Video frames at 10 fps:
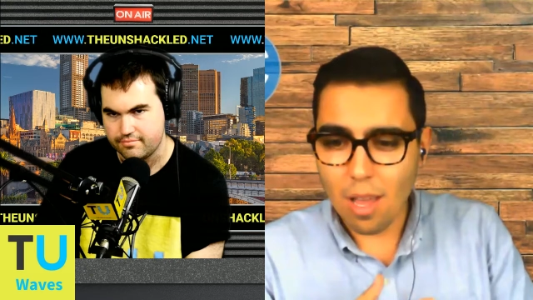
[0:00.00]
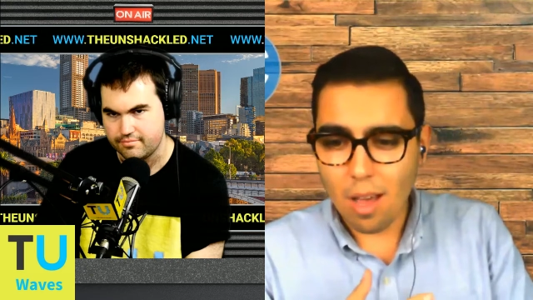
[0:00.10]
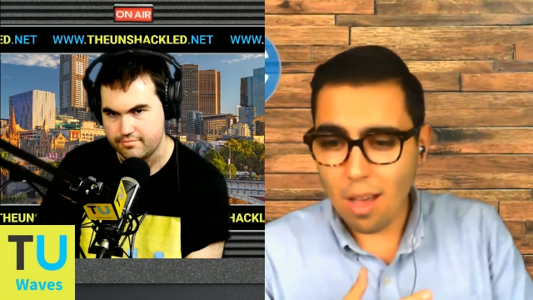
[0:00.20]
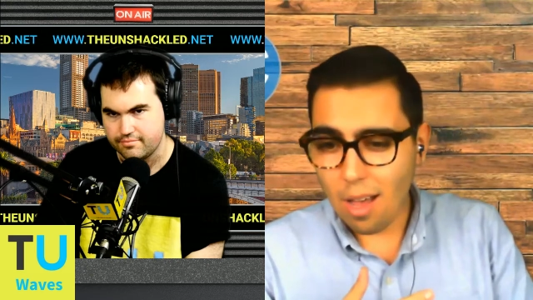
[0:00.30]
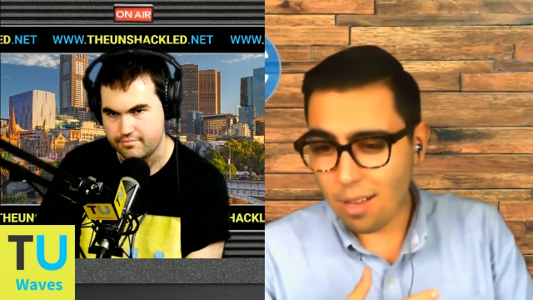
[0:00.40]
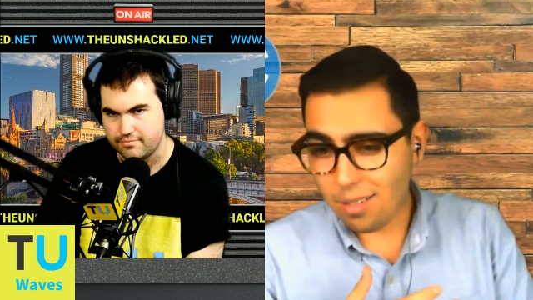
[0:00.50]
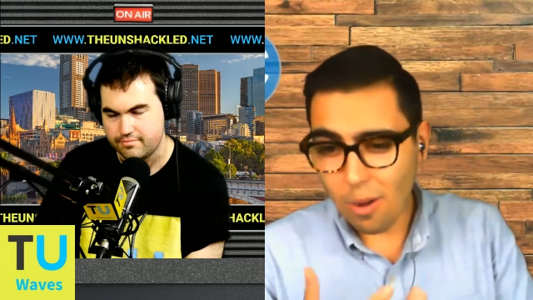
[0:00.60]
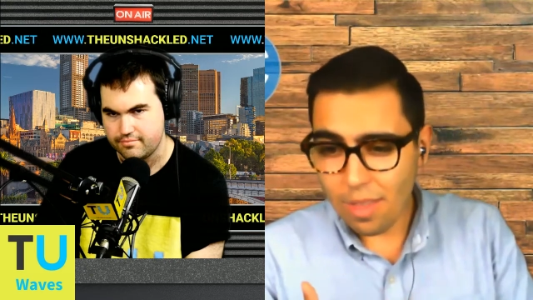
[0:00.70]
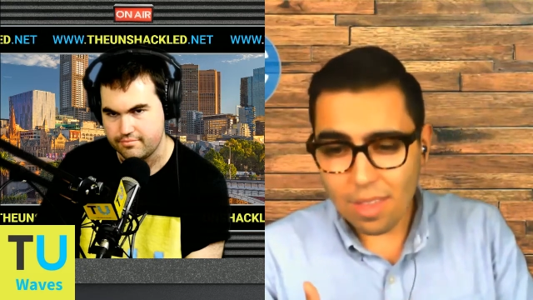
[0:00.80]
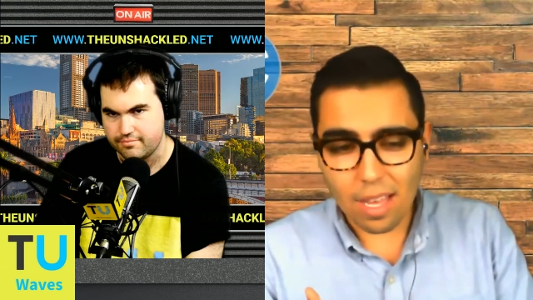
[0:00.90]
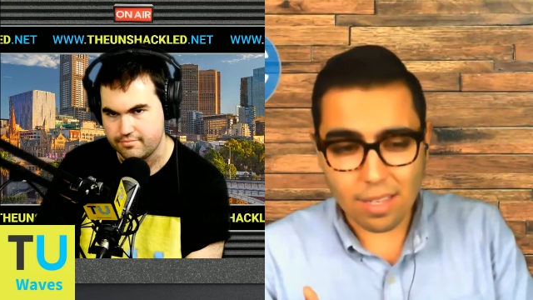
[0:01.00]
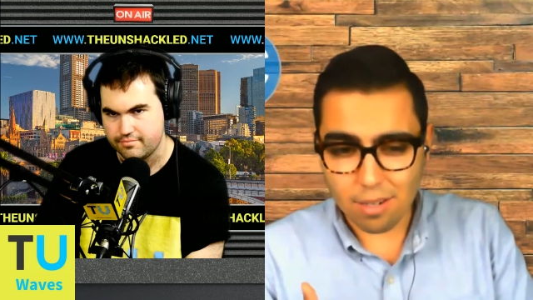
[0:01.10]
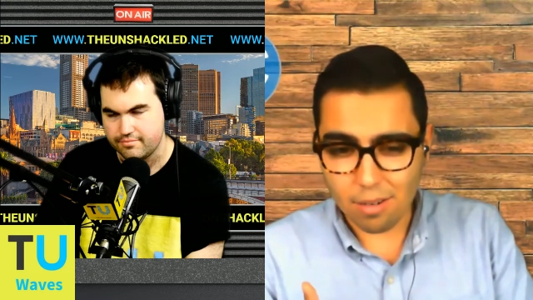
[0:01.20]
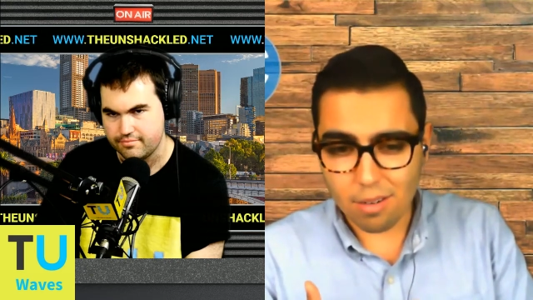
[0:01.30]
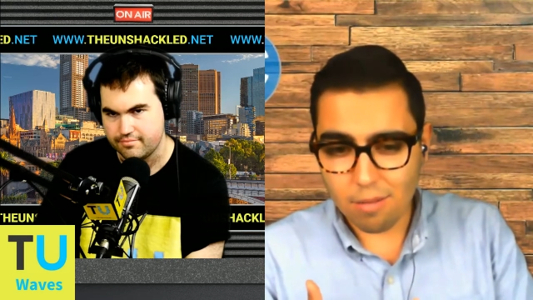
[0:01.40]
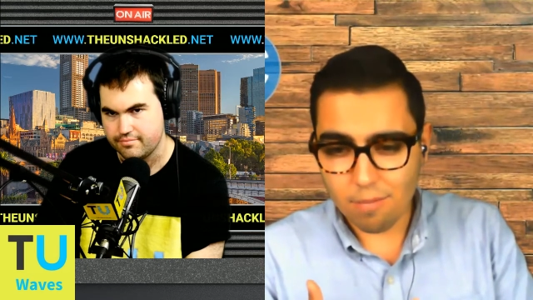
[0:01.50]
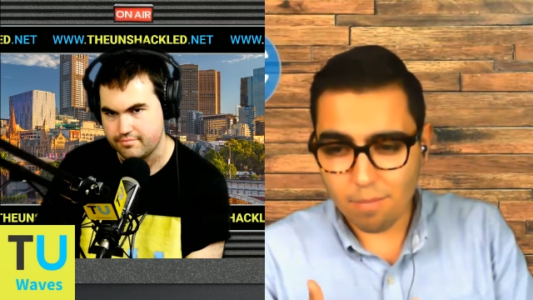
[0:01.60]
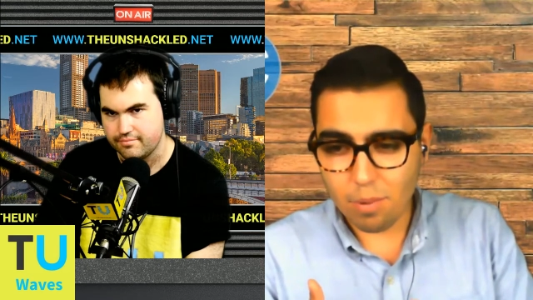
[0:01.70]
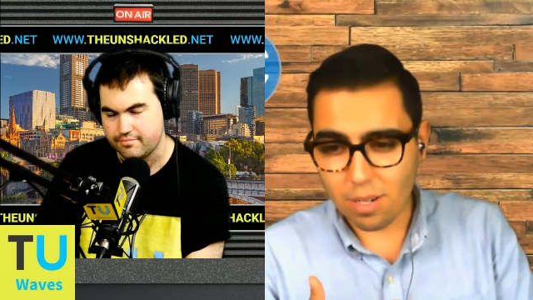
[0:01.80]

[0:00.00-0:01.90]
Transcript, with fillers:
Speaker 1: So I think that's good. But uh,